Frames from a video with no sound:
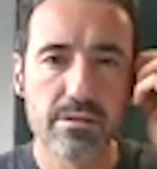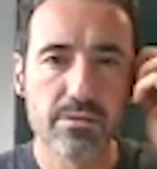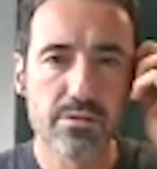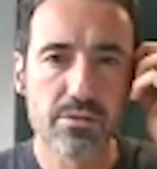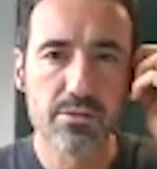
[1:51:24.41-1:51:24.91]

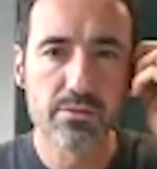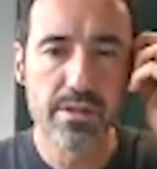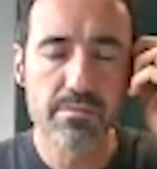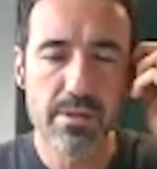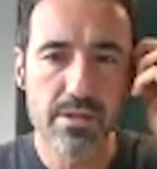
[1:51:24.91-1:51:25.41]

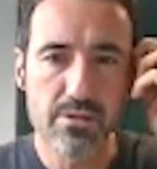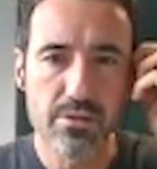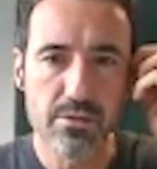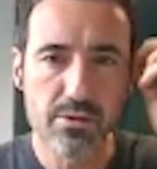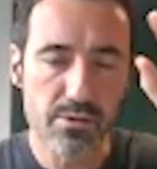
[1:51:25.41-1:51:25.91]

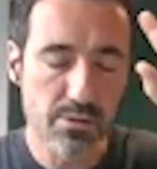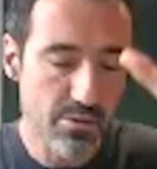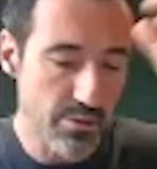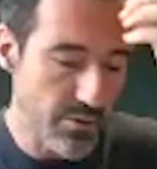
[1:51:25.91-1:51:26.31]
the